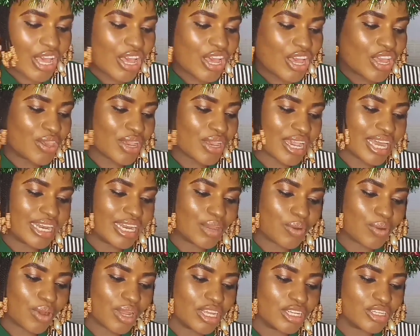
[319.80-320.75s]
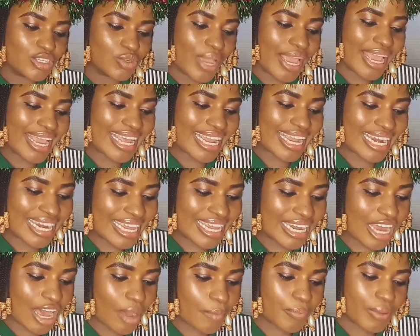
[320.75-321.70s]
You can equally do a
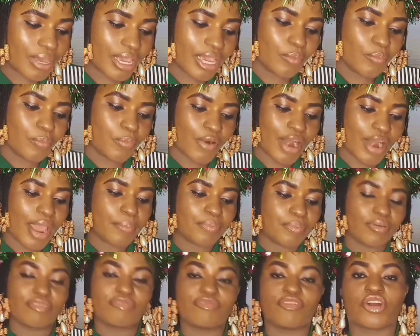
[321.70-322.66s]
cleanup in prep for